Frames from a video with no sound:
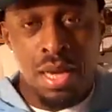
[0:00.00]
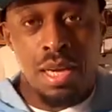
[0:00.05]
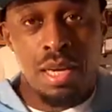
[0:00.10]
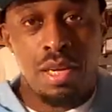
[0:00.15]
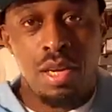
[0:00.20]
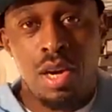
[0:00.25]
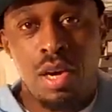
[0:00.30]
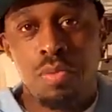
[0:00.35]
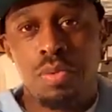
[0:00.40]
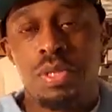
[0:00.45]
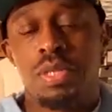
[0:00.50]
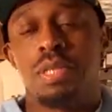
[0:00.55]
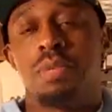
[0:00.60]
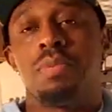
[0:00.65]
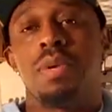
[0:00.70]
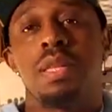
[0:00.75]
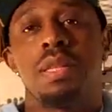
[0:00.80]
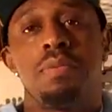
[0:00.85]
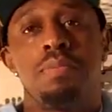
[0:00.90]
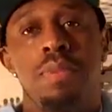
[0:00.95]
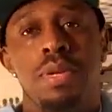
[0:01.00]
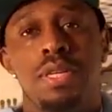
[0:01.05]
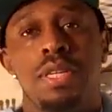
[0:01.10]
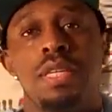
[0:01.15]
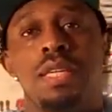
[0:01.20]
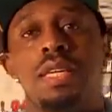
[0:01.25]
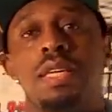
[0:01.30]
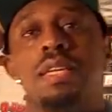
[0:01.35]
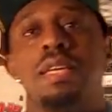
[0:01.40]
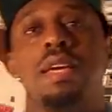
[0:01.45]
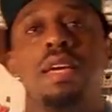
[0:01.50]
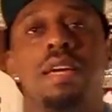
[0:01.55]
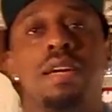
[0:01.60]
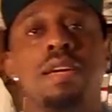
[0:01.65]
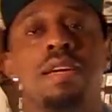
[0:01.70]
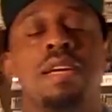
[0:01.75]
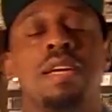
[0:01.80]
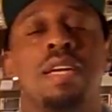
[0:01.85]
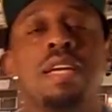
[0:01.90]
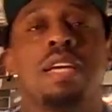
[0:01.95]
along with some other Michigan
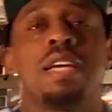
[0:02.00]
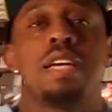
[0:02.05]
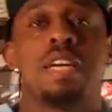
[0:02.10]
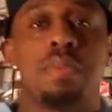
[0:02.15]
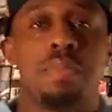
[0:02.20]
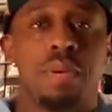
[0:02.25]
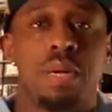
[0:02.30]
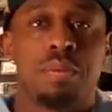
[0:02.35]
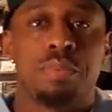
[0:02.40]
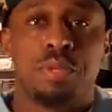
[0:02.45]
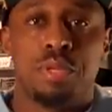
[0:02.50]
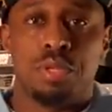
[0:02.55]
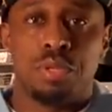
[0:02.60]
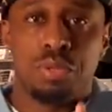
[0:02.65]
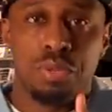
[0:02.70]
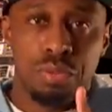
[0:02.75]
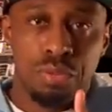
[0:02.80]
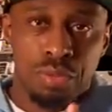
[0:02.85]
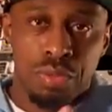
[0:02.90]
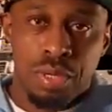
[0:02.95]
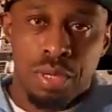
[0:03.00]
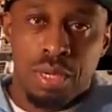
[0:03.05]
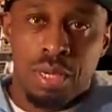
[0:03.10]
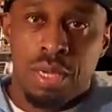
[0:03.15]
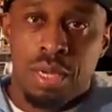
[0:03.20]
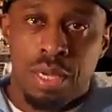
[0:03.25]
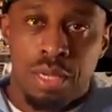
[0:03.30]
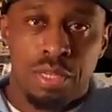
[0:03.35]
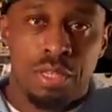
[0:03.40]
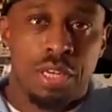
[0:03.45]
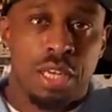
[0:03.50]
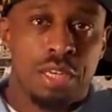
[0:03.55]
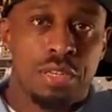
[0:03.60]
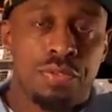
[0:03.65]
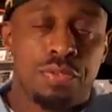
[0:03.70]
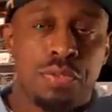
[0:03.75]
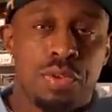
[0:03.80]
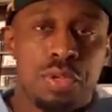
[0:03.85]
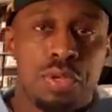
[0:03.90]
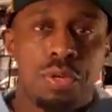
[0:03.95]
gear coming up soon
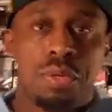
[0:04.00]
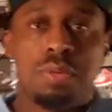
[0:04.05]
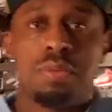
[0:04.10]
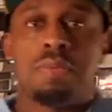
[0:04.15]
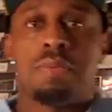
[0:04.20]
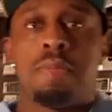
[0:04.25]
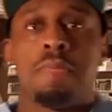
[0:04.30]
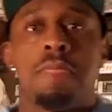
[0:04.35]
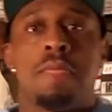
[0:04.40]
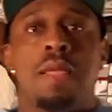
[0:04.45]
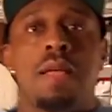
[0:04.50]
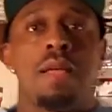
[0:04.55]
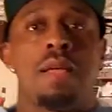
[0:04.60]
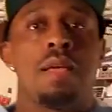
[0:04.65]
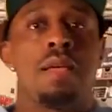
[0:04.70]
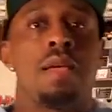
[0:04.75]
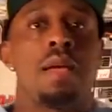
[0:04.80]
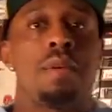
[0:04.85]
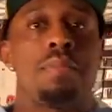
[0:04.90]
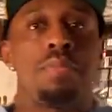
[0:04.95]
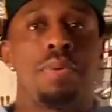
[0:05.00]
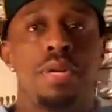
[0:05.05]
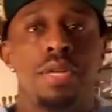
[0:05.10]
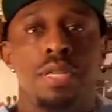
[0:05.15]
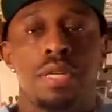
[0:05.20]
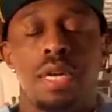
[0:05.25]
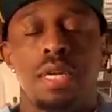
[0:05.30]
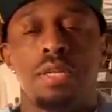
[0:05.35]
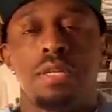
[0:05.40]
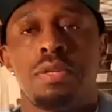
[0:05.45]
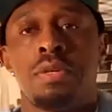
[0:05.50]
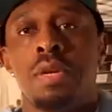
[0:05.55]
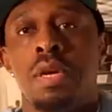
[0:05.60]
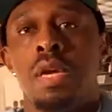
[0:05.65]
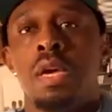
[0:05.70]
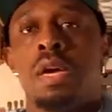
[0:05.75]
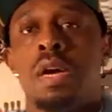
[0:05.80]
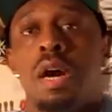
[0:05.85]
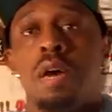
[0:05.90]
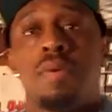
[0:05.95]
just for you. Appreciate you.
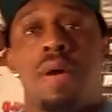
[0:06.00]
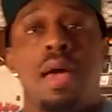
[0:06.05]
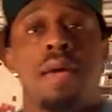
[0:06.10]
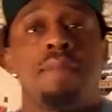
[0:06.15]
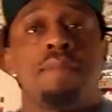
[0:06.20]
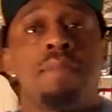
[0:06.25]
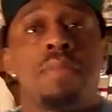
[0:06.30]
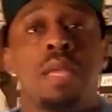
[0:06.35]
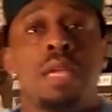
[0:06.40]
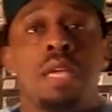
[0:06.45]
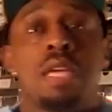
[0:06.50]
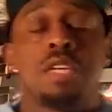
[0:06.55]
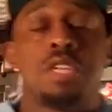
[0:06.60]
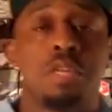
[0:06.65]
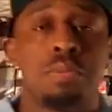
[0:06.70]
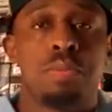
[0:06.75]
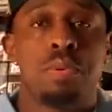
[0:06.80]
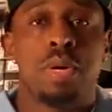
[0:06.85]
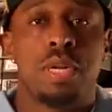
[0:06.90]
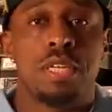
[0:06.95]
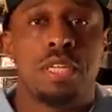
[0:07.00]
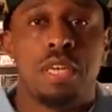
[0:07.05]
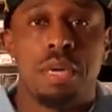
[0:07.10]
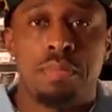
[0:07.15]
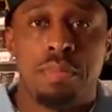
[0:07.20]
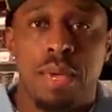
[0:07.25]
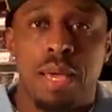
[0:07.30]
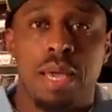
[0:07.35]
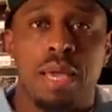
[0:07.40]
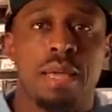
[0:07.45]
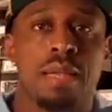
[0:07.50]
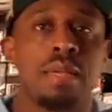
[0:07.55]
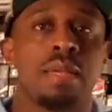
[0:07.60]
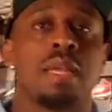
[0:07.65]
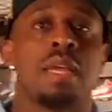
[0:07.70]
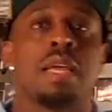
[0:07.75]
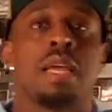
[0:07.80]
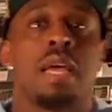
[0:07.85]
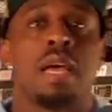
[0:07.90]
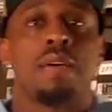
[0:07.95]
All right. It's your boy Jumpman.
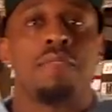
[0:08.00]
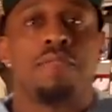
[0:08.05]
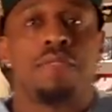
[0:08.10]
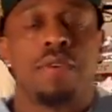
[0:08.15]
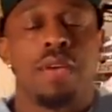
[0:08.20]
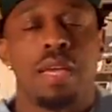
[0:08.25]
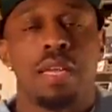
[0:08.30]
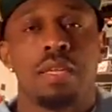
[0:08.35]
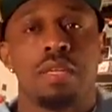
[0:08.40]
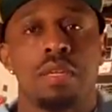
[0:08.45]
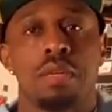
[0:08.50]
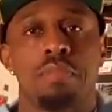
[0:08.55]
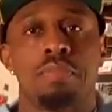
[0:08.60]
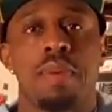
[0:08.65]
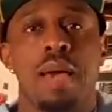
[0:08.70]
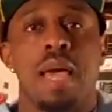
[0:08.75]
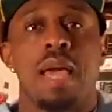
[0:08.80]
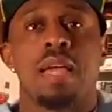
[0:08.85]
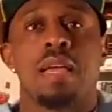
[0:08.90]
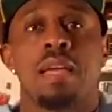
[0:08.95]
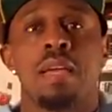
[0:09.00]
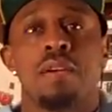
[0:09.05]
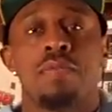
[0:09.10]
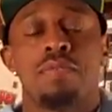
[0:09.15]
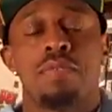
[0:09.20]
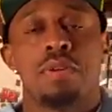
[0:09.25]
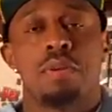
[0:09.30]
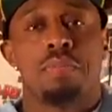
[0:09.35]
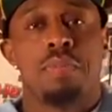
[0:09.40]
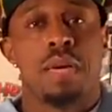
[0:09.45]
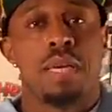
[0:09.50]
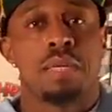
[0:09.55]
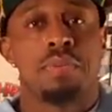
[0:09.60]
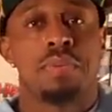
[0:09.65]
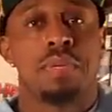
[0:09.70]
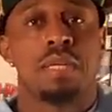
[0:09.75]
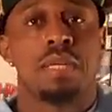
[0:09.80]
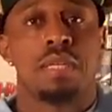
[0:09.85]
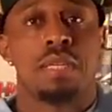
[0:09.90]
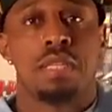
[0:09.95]
I'm fading to the back from the
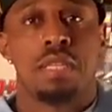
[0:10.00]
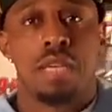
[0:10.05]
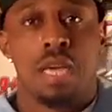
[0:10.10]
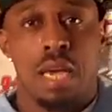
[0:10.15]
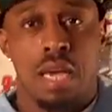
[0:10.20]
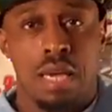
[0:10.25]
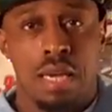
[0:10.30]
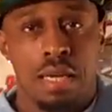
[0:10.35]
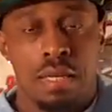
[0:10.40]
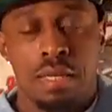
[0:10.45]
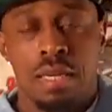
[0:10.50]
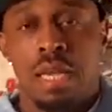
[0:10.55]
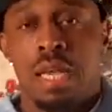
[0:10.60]
basement of the J's.